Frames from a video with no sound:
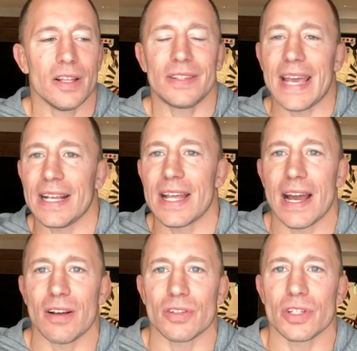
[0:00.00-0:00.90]

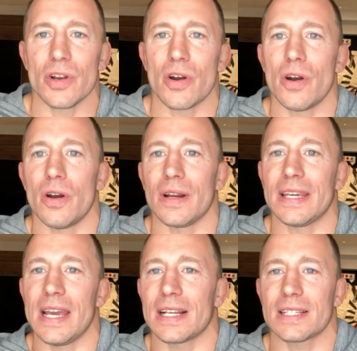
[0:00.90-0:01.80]
takedowns, your
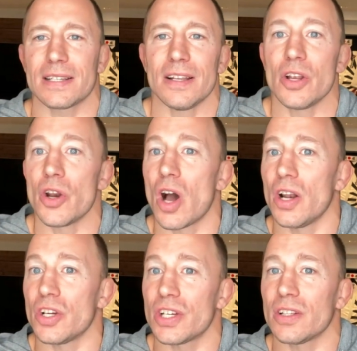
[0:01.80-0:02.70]
kicks, your
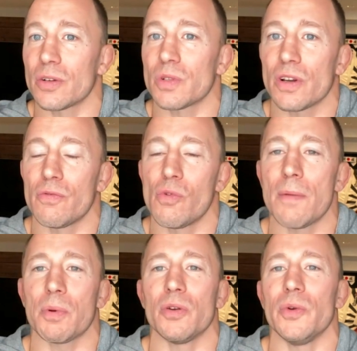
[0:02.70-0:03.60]
knowledge in terms of
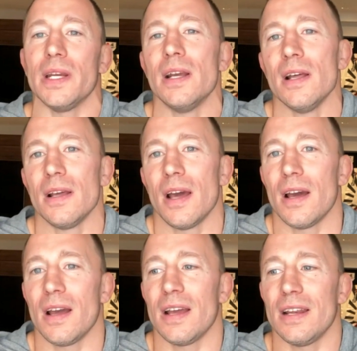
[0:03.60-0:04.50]
weaponry.
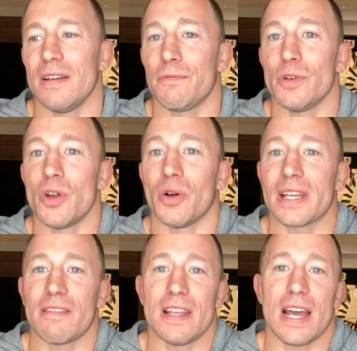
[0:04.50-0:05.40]
And if you don't
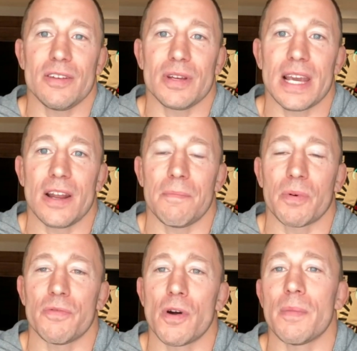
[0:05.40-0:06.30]
have that, you cannot
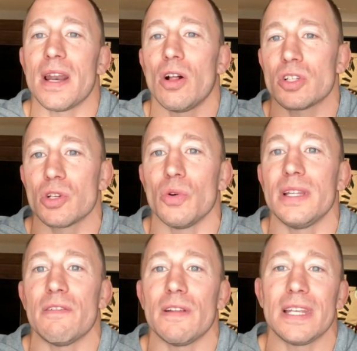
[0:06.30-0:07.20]
perform. And also
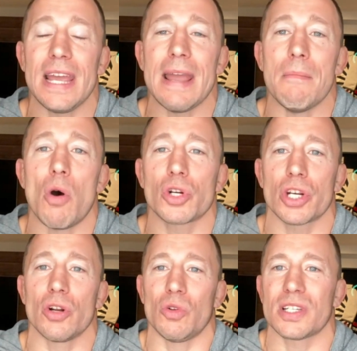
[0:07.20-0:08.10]
the
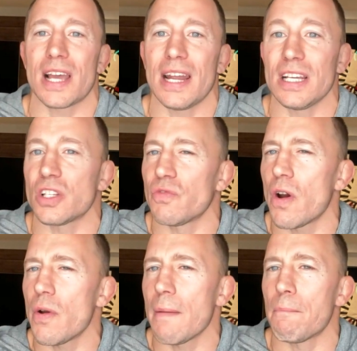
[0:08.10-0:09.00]
emotional side, it's
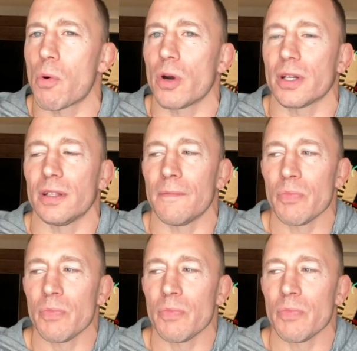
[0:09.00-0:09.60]
very important.